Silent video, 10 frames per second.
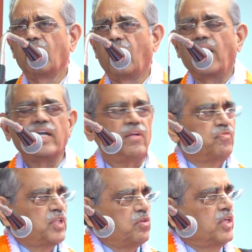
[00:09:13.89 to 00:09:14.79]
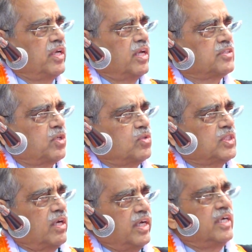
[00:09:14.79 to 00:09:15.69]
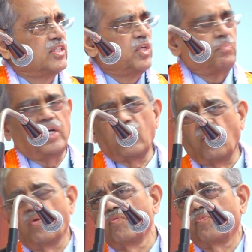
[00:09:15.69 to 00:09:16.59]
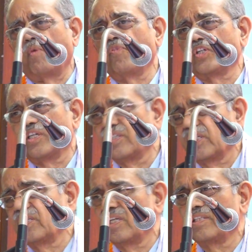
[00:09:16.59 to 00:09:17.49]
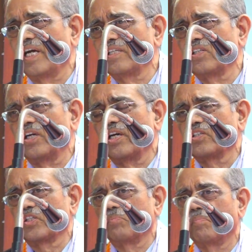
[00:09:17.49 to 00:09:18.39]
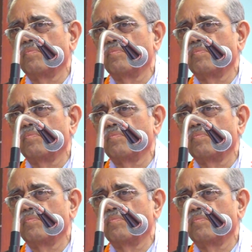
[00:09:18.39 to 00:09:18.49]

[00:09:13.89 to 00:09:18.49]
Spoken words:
And if Saujanya shows her leadership in her own profession, that is leadership.